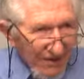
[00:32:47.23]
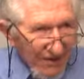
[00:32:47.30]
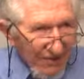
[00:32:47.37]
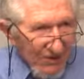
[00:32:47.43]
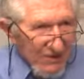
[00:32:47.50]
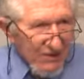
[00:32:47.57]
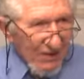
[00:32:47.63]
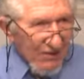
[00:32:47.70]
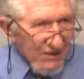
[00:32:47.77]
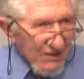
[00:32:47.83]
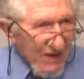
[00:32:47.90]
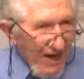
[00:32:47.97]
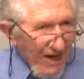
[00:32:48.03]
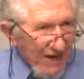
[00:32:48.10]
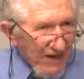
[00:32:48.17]
it
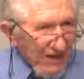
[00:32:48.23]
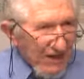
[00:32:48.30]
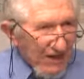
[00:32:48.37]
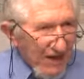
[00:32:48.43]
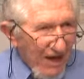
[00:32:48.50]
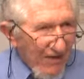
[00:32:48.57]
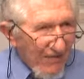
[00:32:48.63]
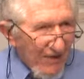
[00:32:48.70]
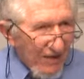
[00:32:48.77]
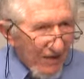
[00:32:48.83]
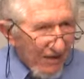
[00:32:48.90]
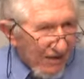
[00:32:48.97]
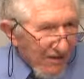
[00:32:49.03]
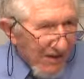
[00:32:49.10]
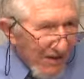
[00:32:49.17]
was taken as a
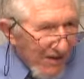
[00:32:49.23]
given.